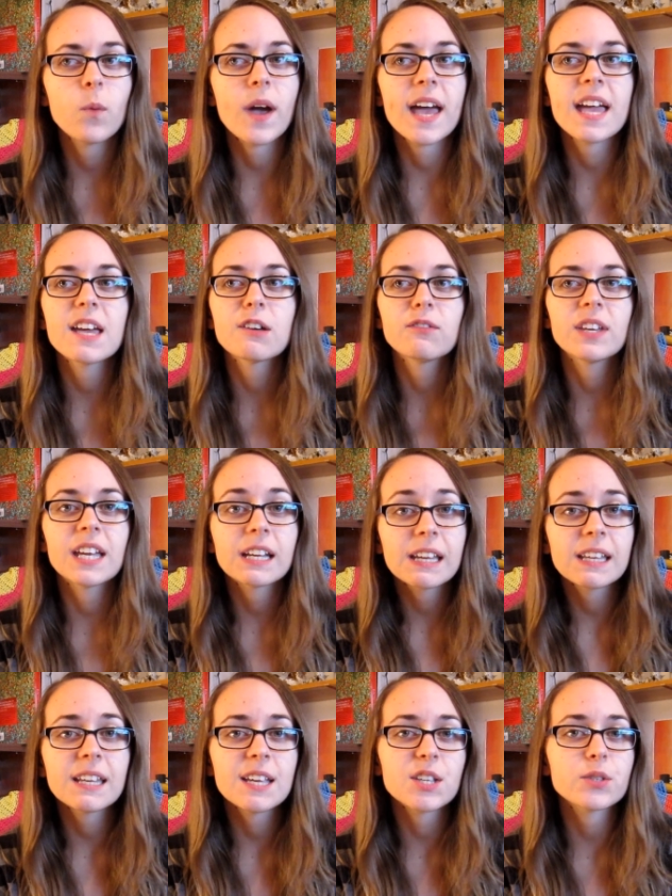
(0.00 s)
way of
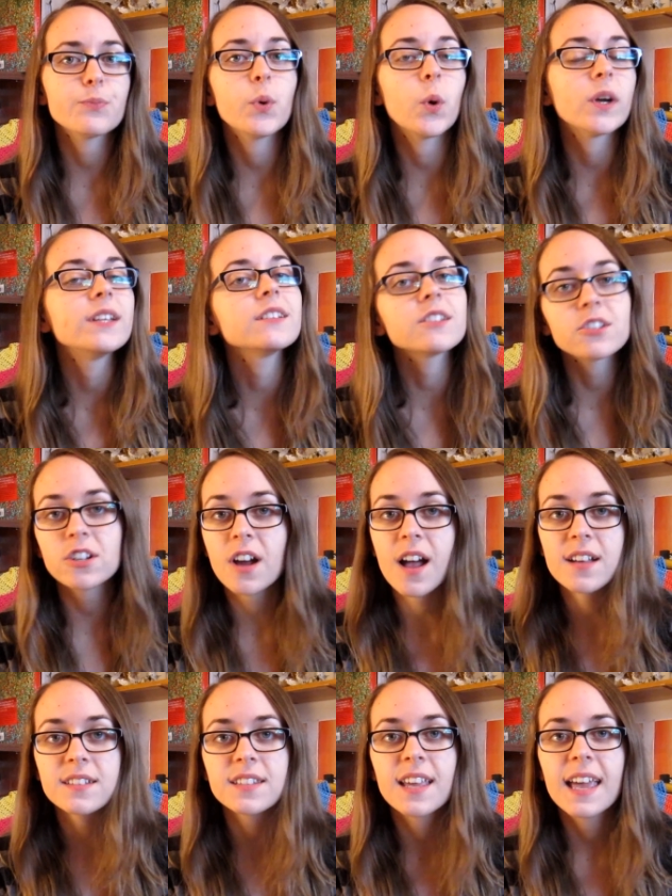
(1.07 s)
getting his point
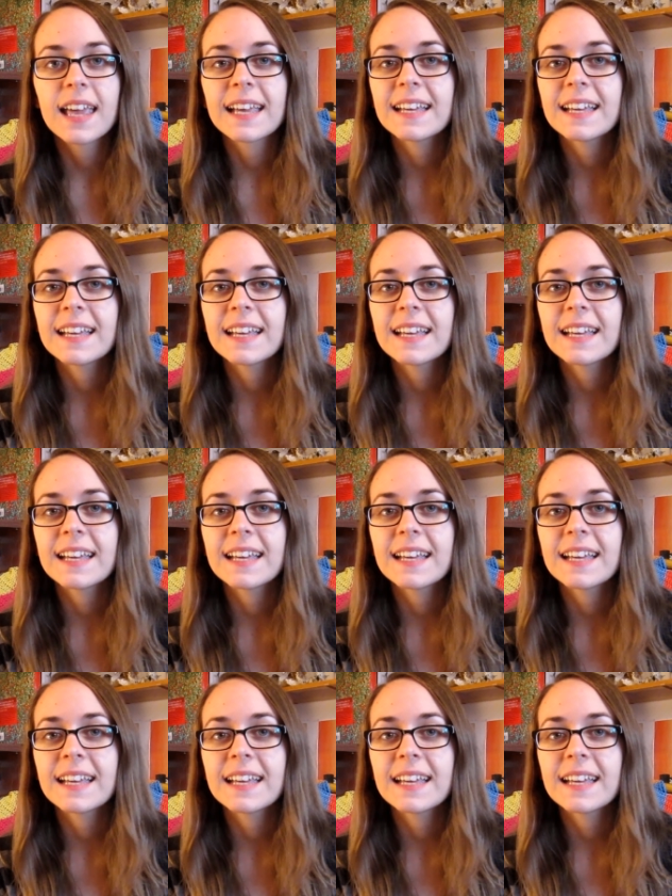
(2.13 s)
across